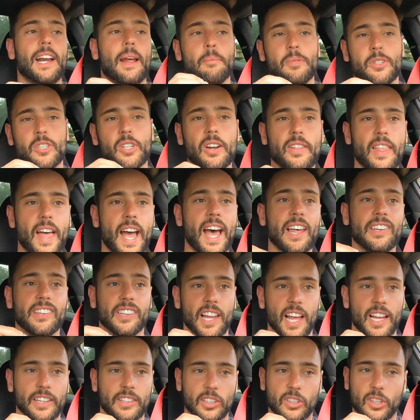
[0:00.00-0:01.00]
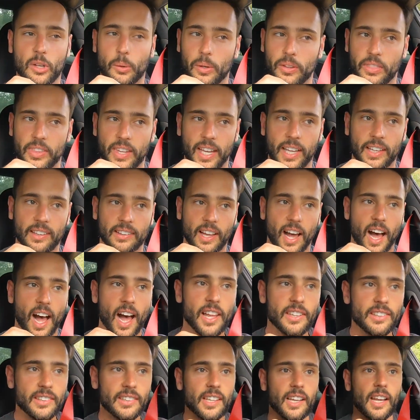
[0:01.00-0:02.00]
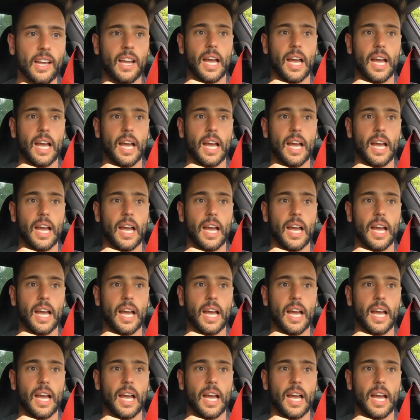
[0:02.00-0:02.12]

I'm sure that has a lot to do with the exhaust,